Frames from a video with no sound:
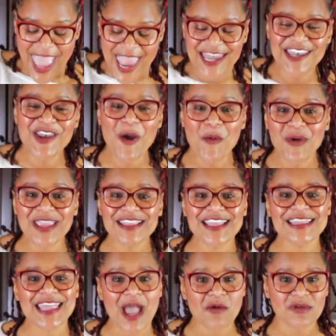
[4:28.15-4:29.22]
And knowing
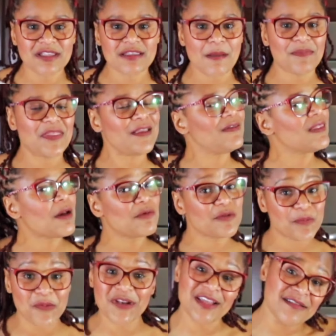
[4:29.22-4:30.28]
that that was something that
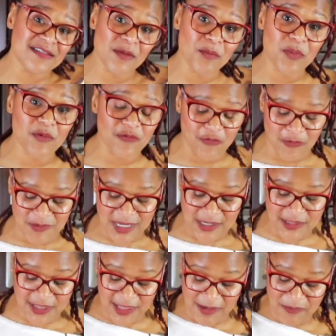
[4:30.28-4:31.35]
was pretty simple for
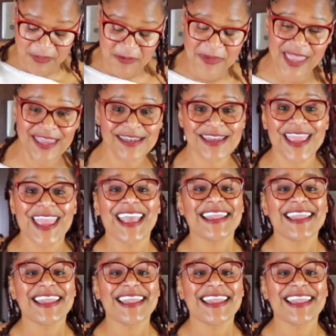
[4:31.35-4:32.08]
me to implement,